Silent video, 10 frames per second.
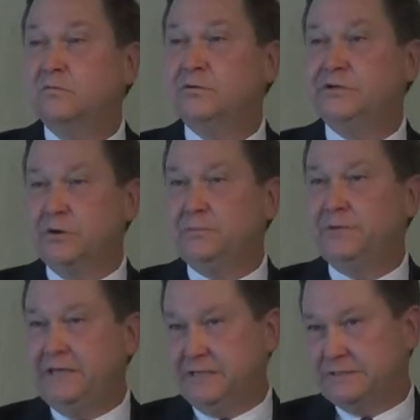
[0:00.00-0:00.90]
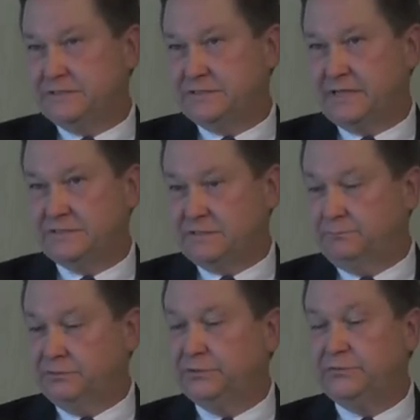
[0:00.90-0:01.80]
were Europeans. That's the
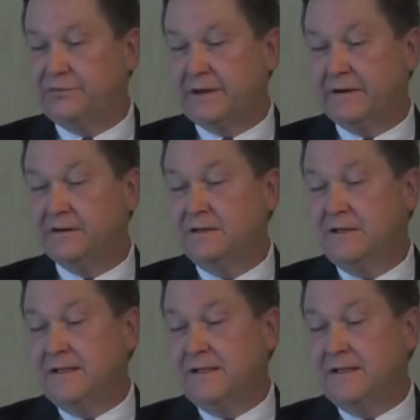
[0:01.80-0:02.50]
blue there.